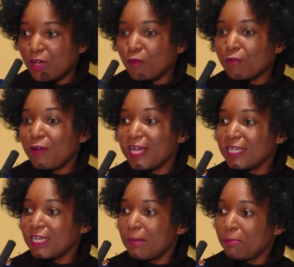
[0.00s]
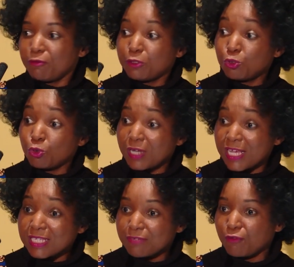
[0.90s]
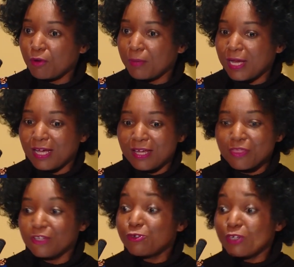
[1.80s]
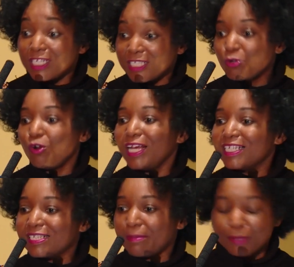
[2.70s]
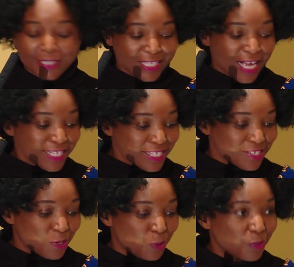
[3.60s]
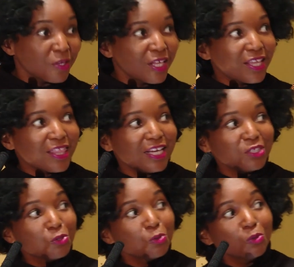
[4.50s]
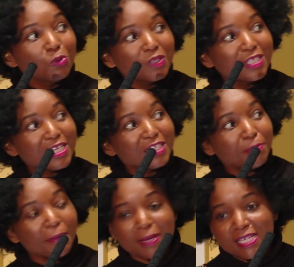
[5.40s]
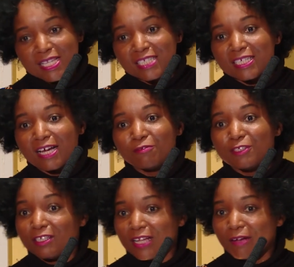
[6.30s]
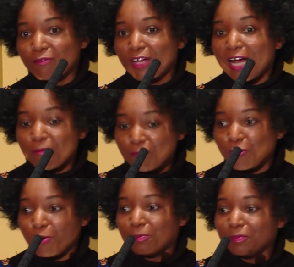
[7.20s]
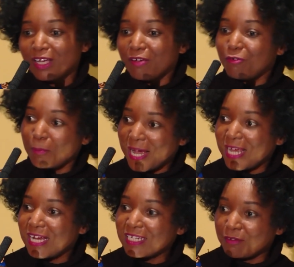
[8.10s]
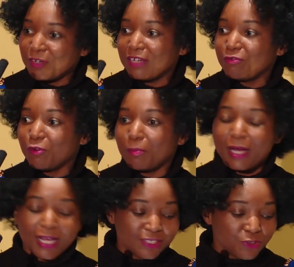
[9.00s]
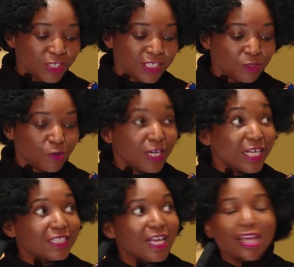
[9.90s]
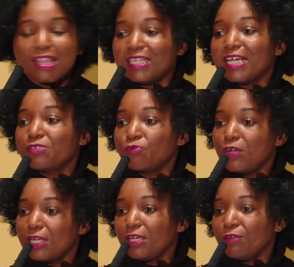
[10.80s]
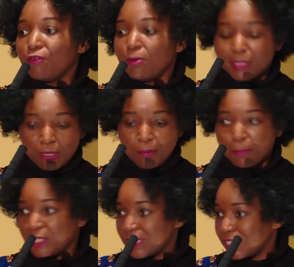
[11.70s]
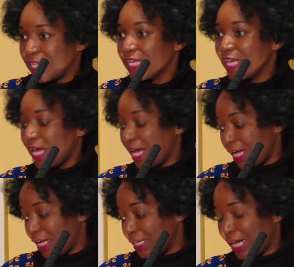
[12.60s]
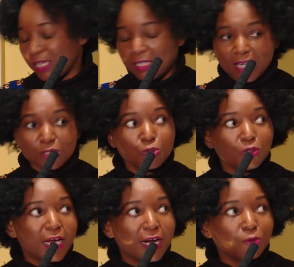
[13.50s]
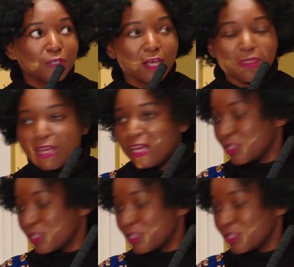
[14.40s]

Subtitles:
We've had a number of students from the Trinity College supporting us. So there are 2 research papers that have come from Ireland and from Trinity College that has really informed our policy action around health.